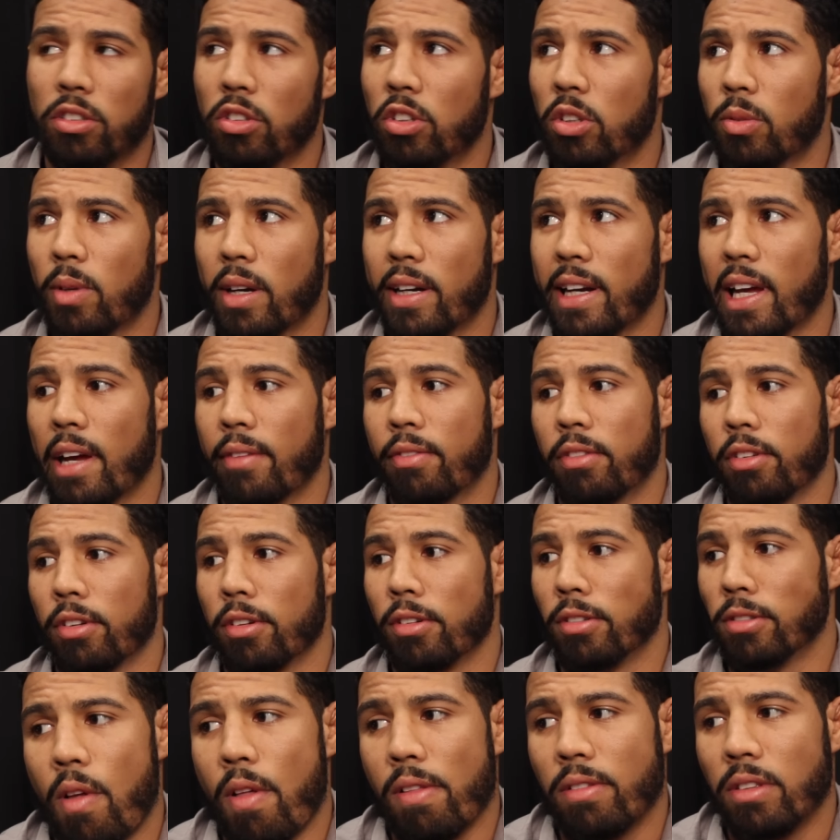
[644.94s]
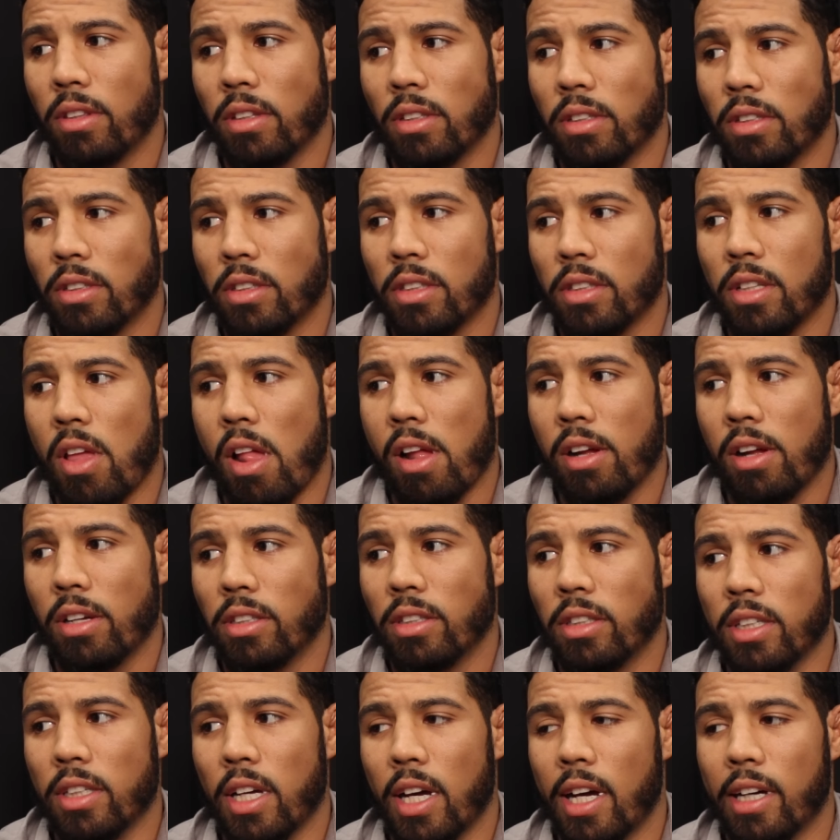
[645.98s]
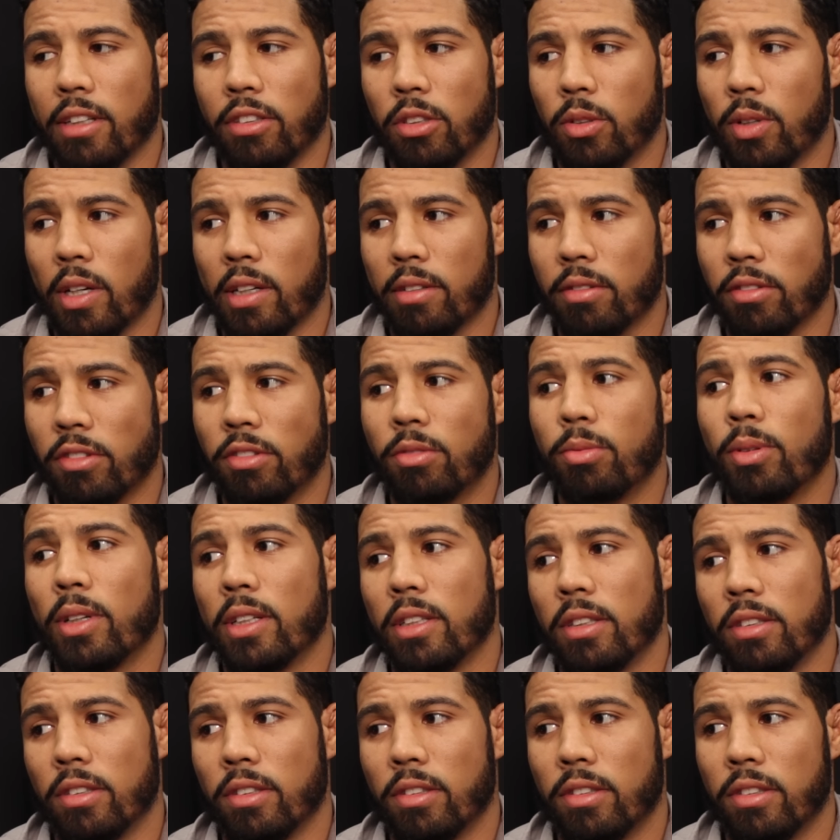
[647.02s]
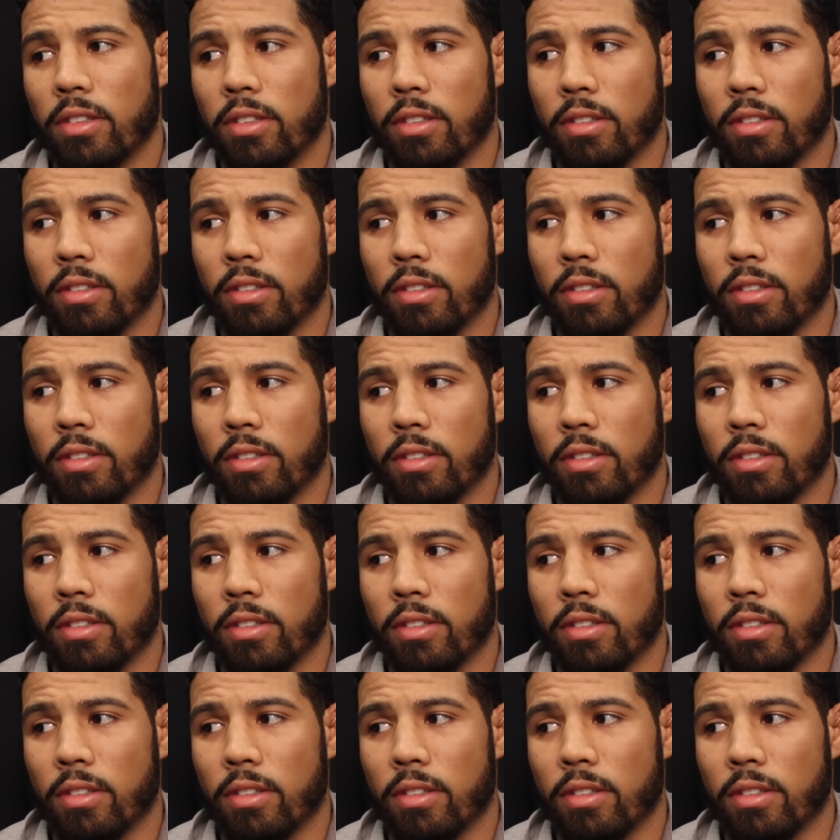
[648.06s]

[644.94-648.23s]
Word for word: to do it right after. We can edit the easily. Yeah, I'll do it. I was just waiting.